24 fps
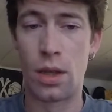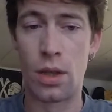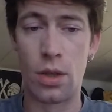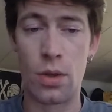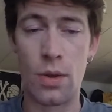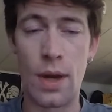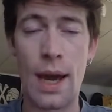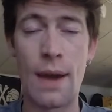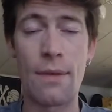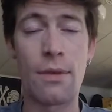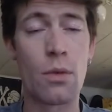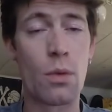
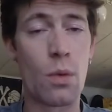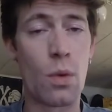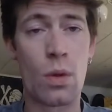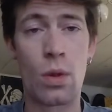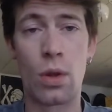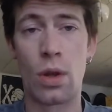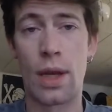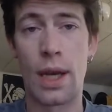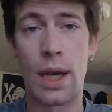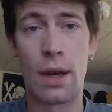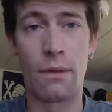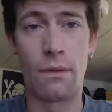You have to
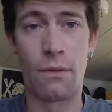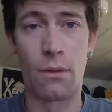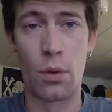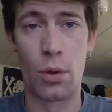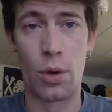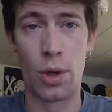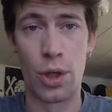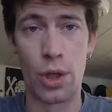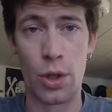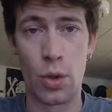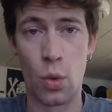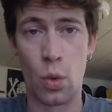look out
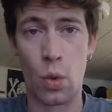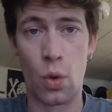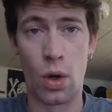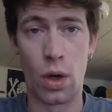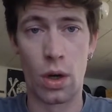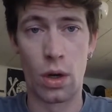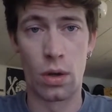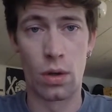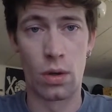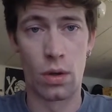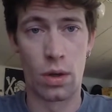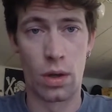for
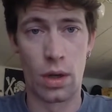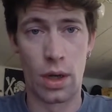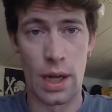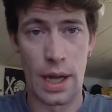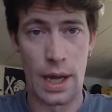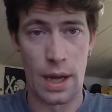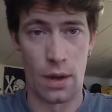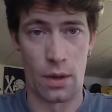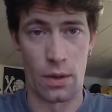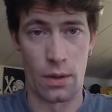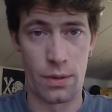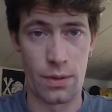your
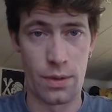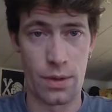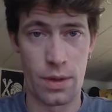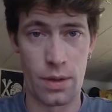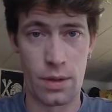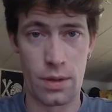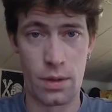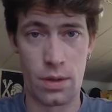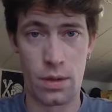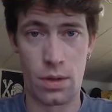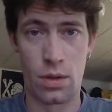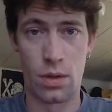health,
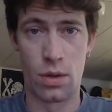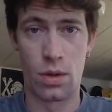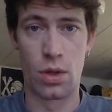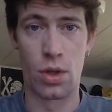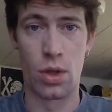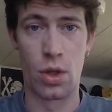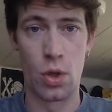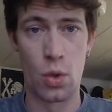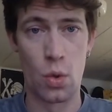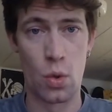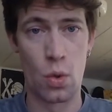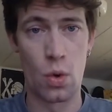
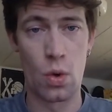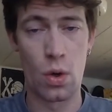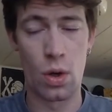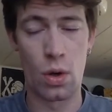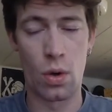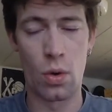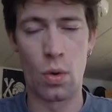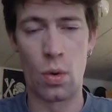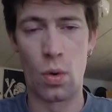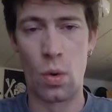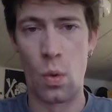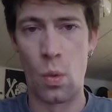
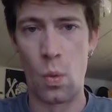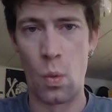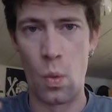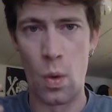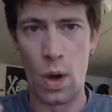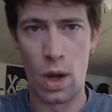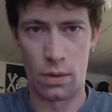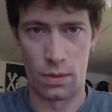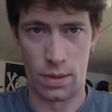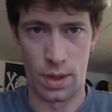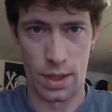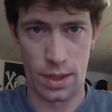your
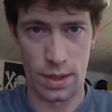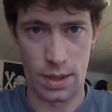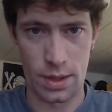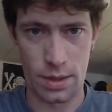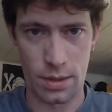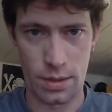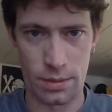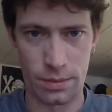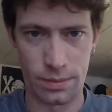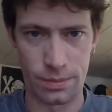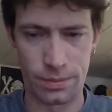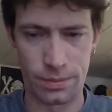wellness.